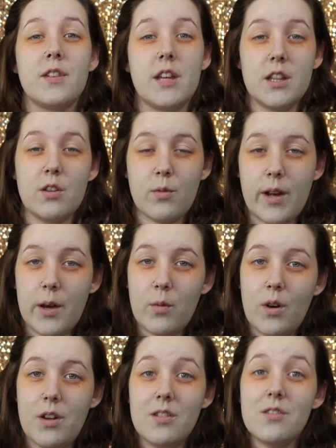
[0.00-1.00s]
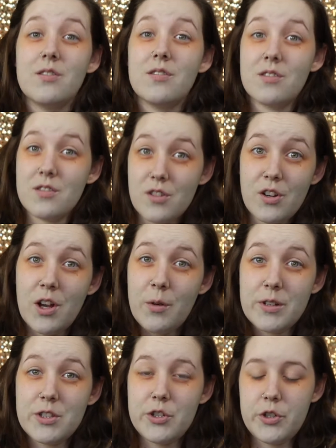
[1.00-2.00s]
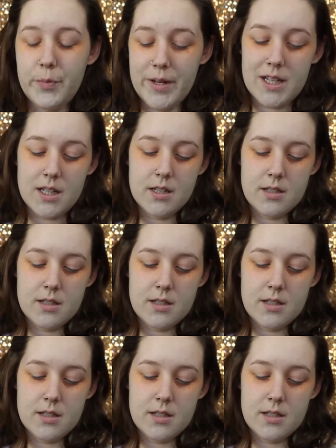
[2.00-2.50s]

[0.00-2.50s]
get the right one, so you're not wasting your money.